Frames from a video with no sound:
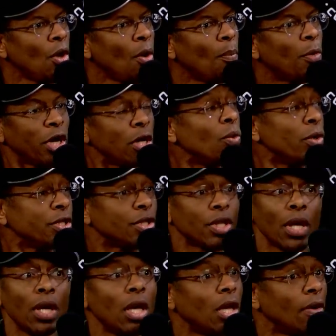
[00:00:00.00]
but he was
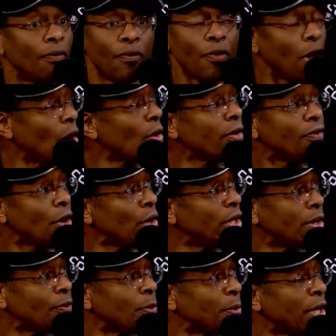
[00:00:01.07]
in a very, very
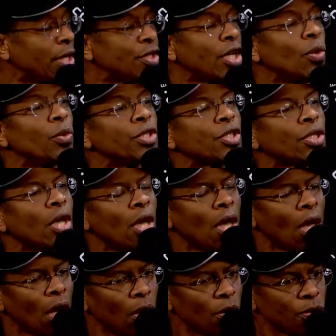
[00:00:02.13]
different place. He was
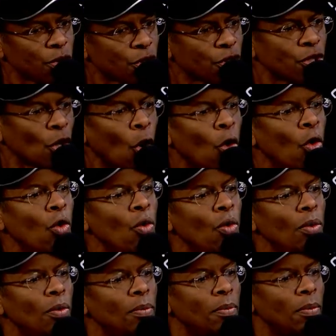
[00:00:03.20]

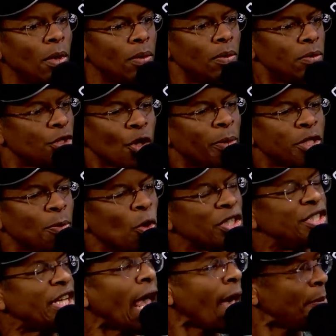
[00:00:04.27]
so, so much more
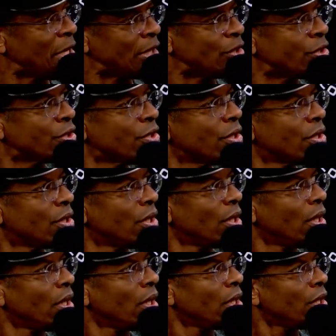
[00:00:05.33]
damaged,
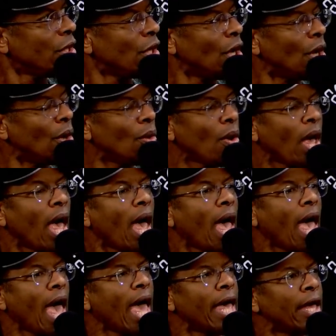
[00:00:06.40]
you know?
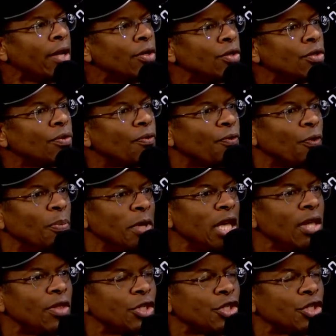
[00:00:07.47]
And for me, the